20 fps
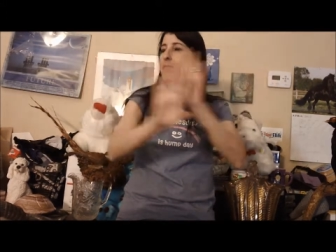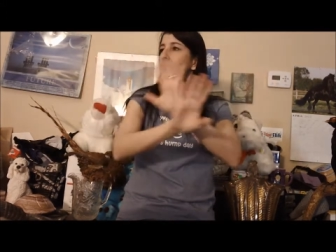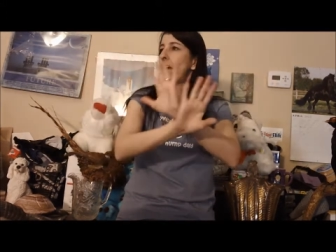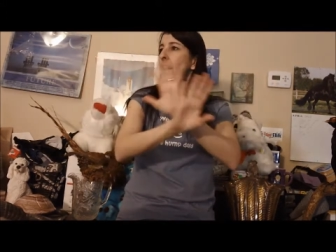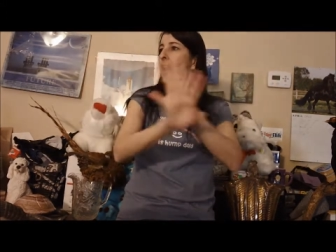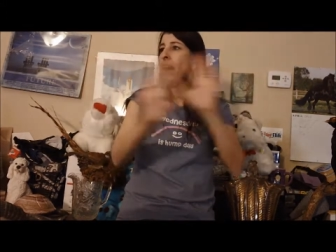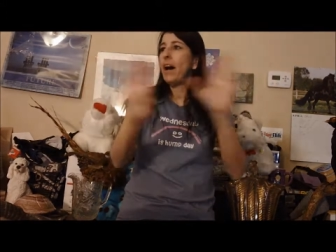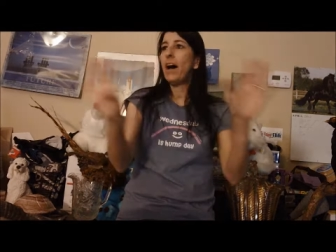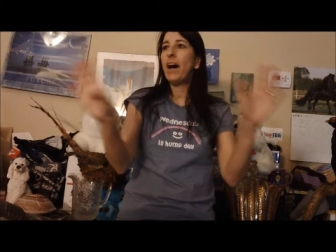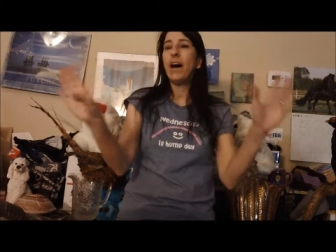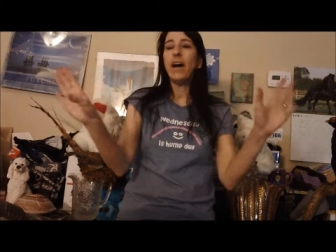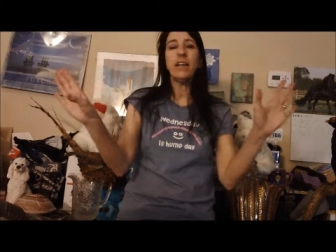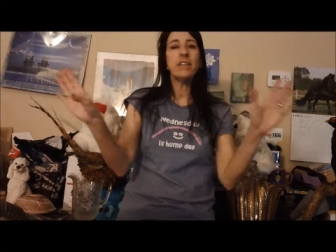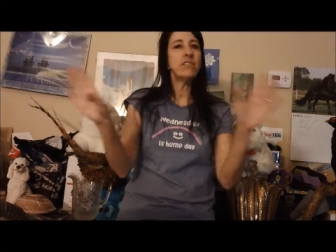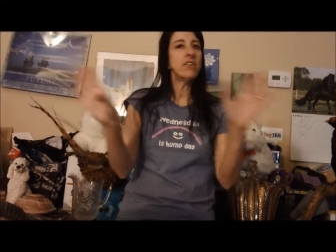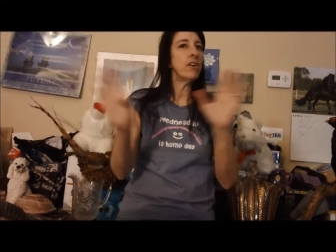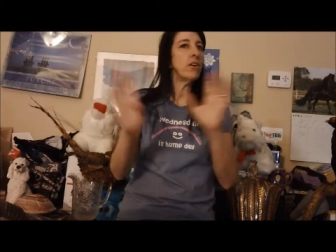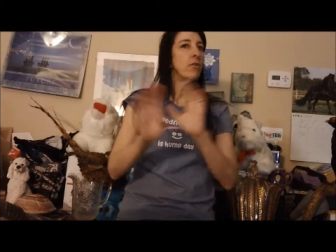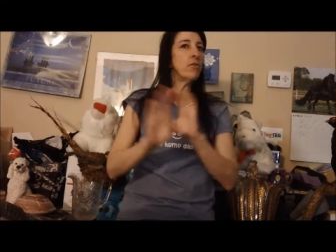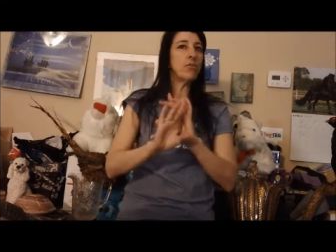I
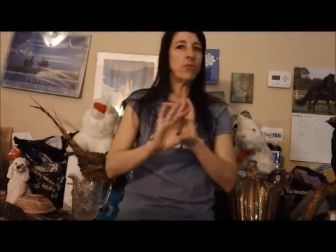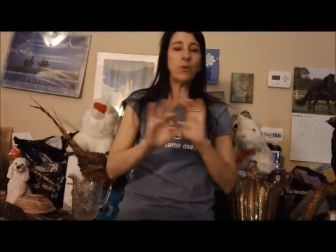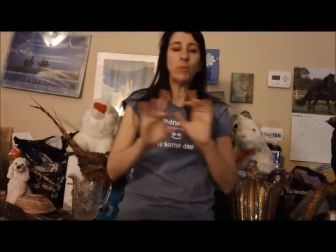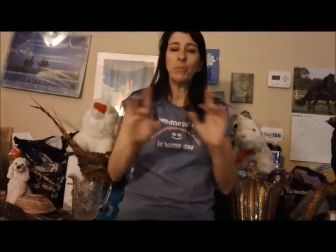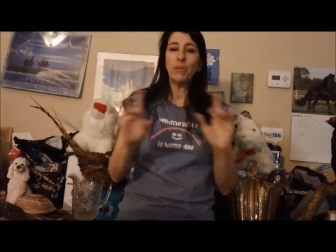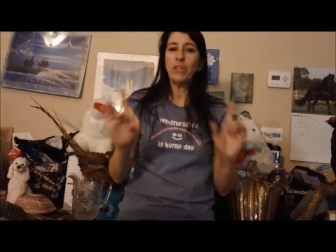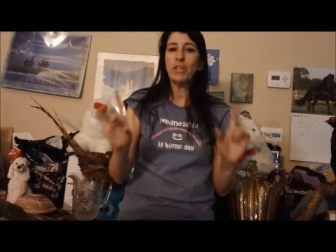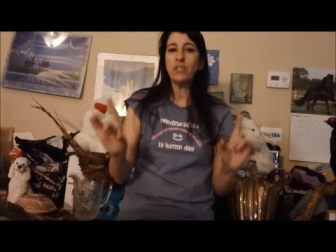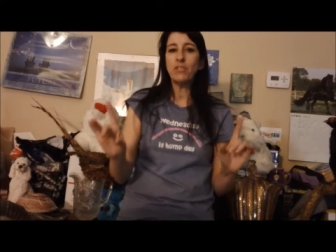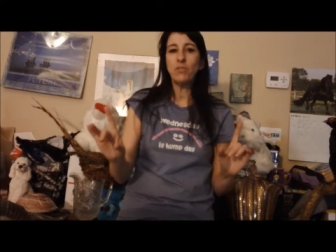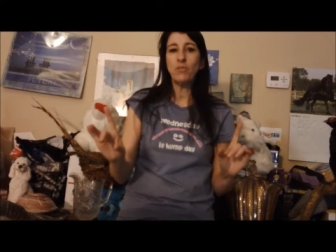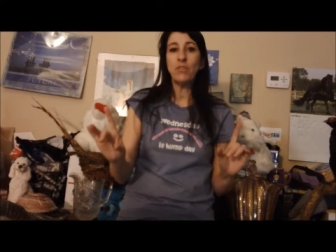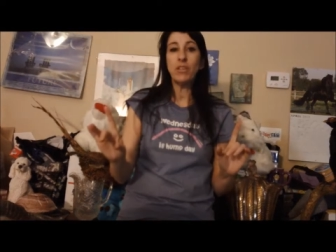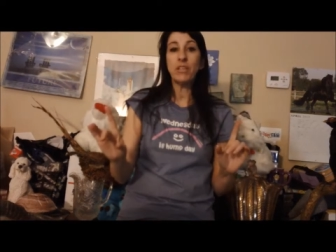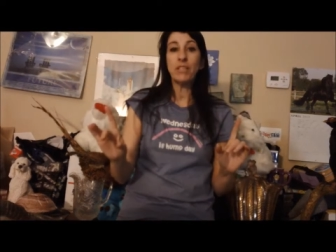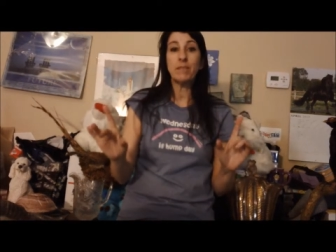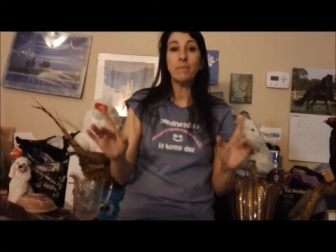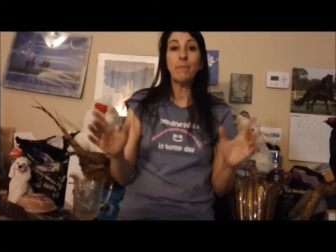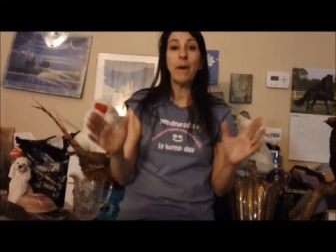don't normally do this.